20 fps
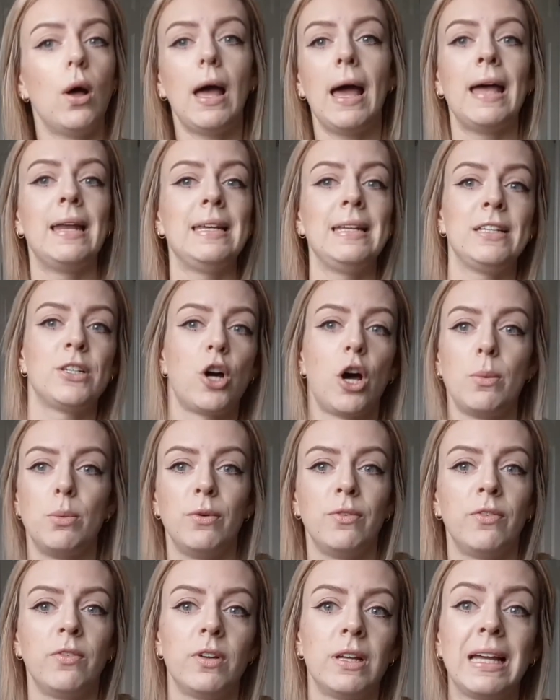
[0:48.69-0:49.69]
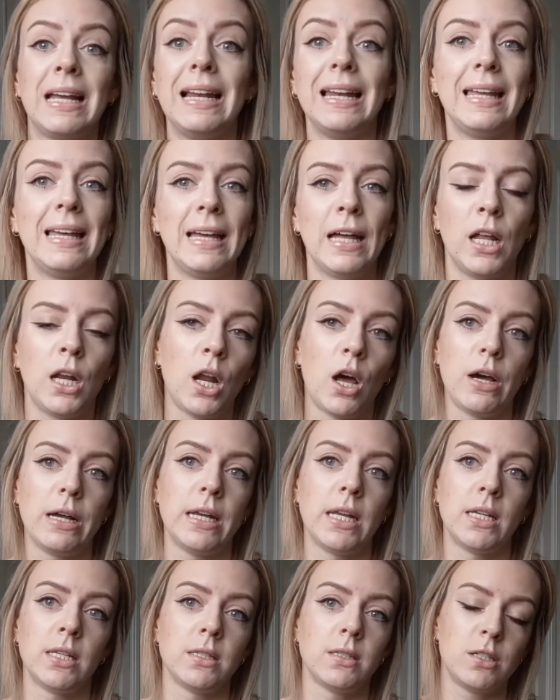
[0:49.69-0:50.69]
any type of clear
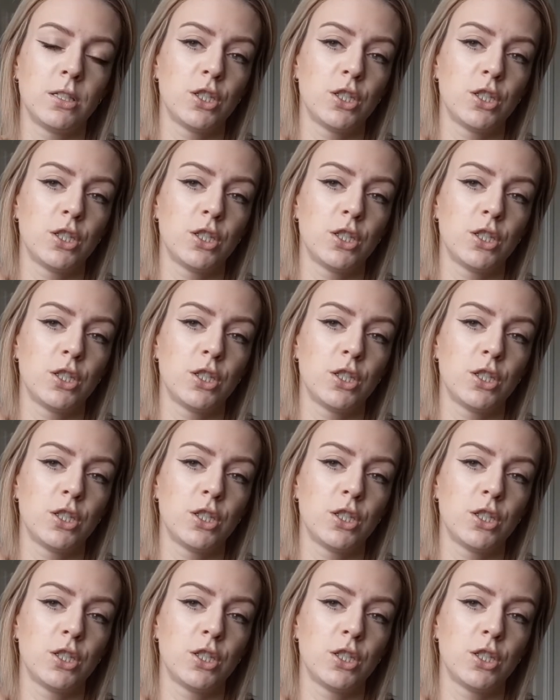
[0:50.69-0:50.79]
aligner